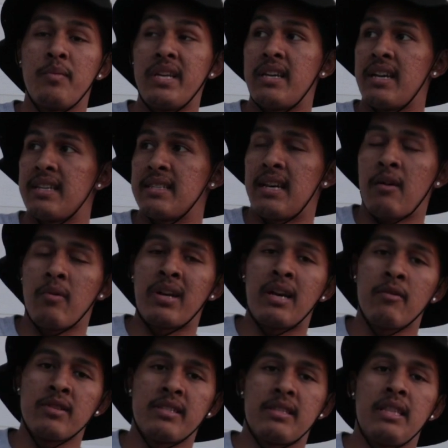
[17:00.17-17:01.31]
because when I
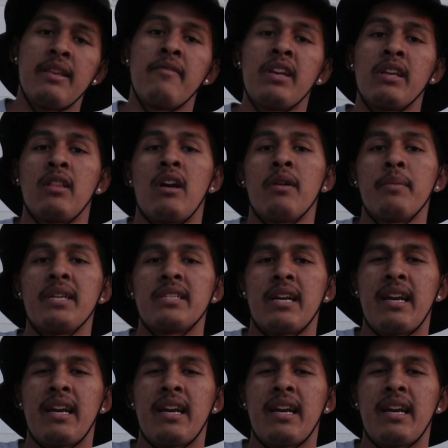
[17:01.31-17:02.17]
was living in Long Beach,